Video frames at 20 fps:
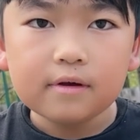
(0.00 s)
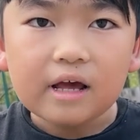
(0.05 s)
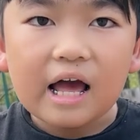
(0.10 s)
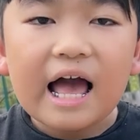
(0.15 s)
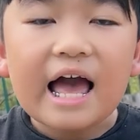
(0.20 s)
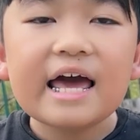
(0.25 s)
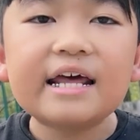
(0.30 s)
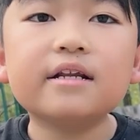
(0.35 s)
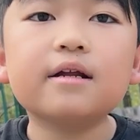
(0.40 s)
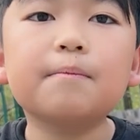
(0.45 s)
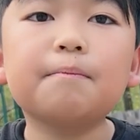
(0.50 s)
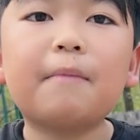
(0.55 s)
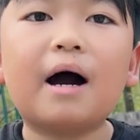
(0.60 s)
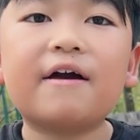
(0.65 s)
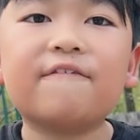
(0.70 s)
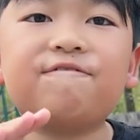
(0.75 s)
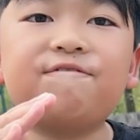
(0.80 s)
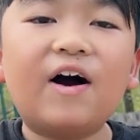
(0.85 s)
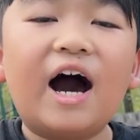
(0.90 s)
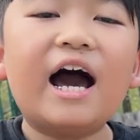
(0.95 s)
and
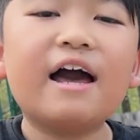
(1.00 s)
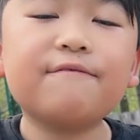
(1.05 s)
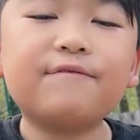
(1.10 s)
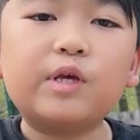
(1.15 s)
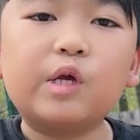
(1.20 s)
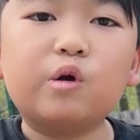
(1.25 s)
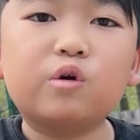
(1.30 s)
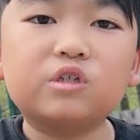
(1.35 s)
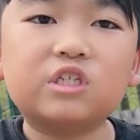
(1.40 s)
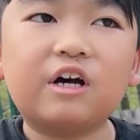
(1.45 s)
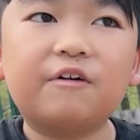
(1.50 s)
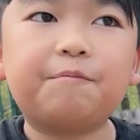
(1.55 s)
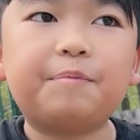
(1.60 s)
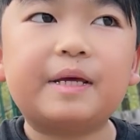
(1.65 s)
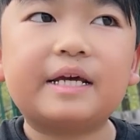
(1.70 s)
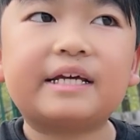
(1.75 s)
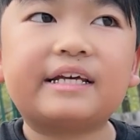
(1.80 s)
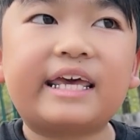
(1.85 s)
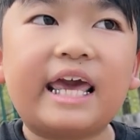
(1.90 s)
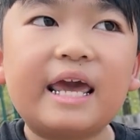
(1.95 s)
my 5 years of
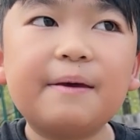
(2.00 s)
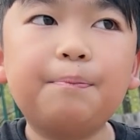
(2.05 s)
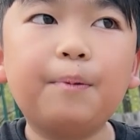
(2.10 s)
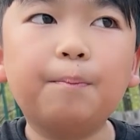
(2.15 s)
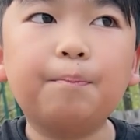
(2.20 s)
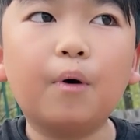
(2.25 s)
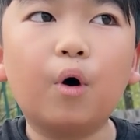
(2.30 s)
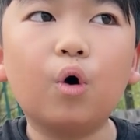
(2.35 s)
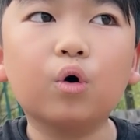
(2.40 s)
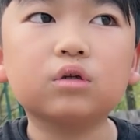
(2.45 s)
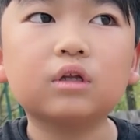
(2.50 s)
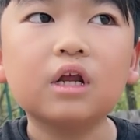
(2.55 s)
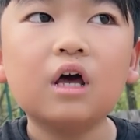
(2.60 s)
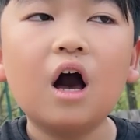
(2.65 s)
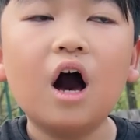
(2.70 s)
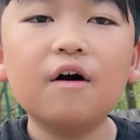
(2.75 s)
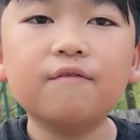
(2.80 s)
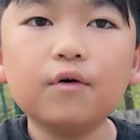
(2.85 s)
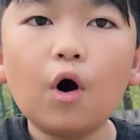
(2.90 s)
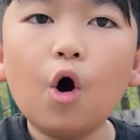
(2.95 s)
being capable
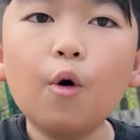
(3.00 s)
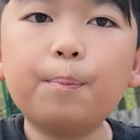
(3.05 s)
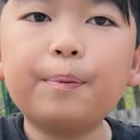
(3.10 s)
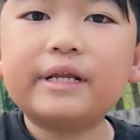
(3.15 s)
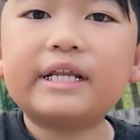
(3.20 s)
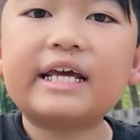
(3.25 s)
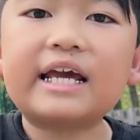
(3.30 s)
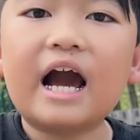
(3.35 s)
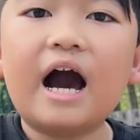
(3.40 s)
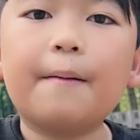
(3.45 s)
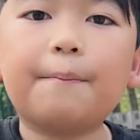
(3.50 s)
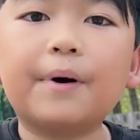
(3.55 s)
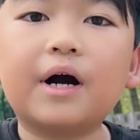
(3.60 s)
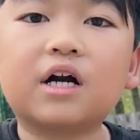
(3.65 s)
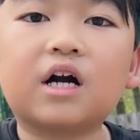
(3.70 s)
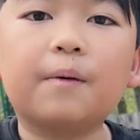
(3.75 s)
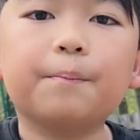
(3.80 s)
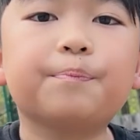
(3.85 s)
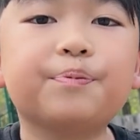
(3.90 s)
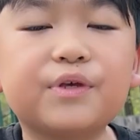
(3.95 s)
of opening up a
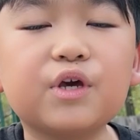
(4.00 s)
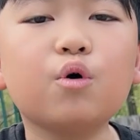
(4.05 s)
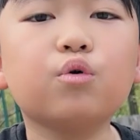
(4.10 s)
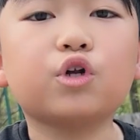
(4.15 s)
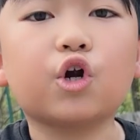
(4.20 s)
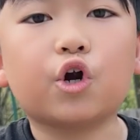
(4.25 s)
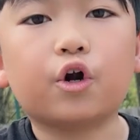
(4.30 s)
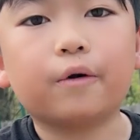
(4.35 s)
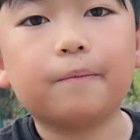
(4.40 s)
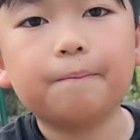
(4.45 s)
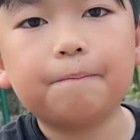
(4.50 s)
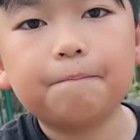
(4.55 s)
computer.